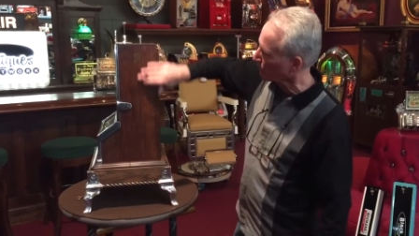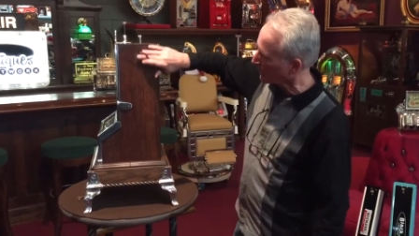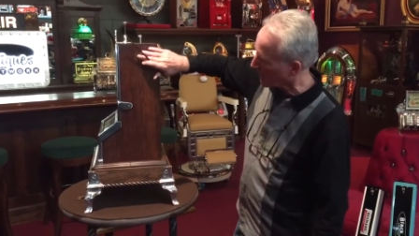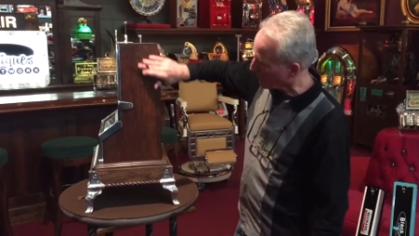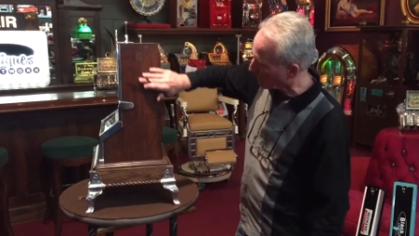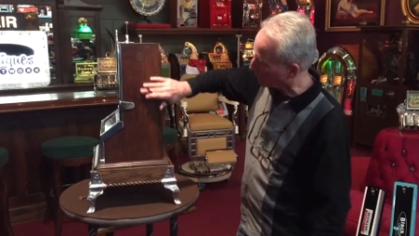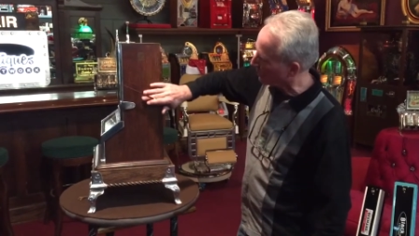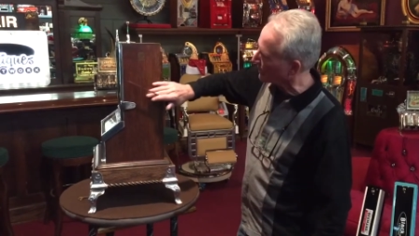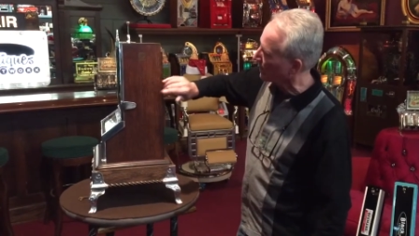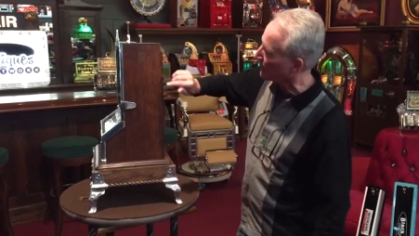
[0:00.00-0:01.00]
So they come out
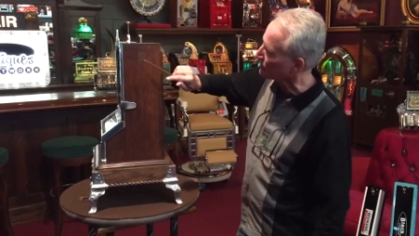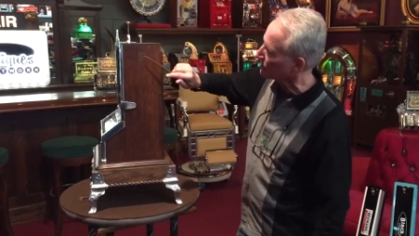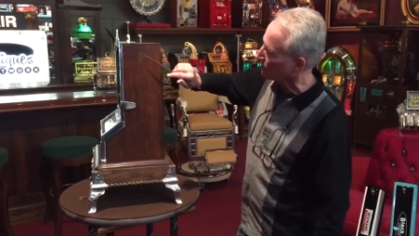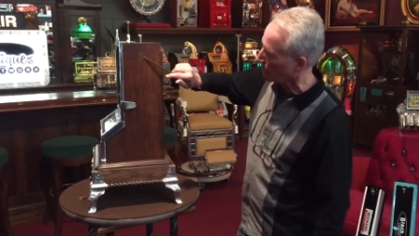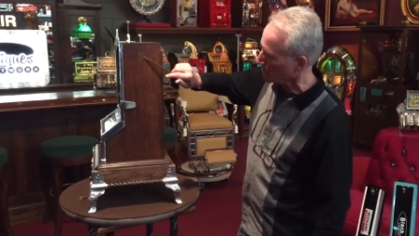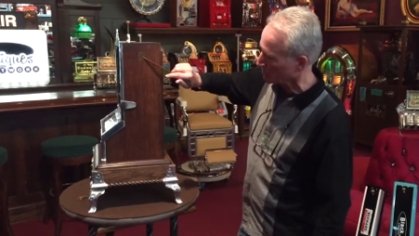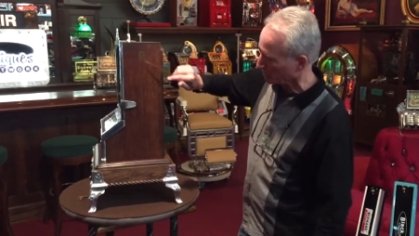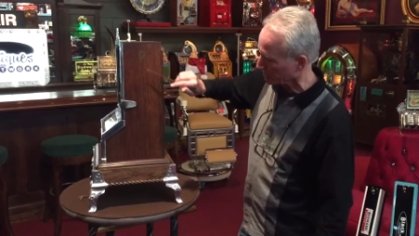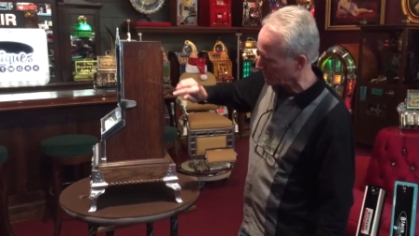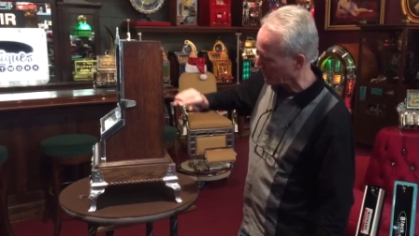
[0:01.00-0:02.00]
very nice,
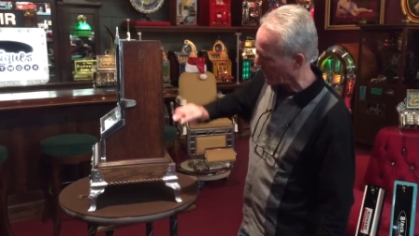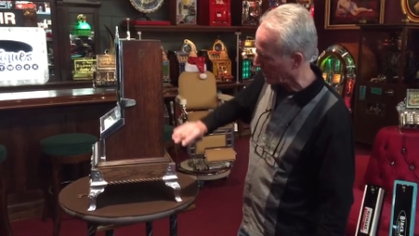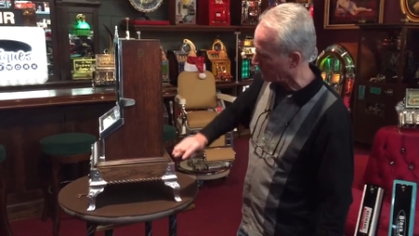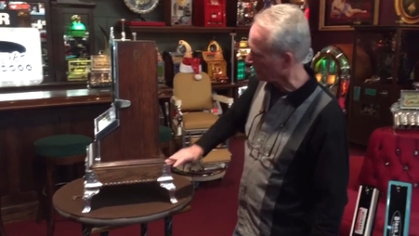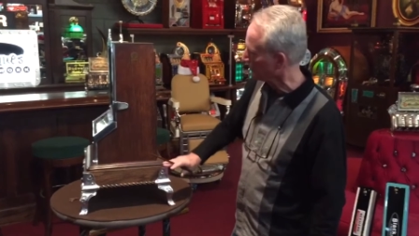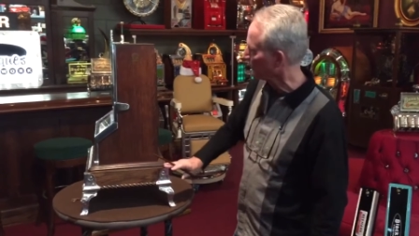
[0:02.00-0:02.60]
original decal.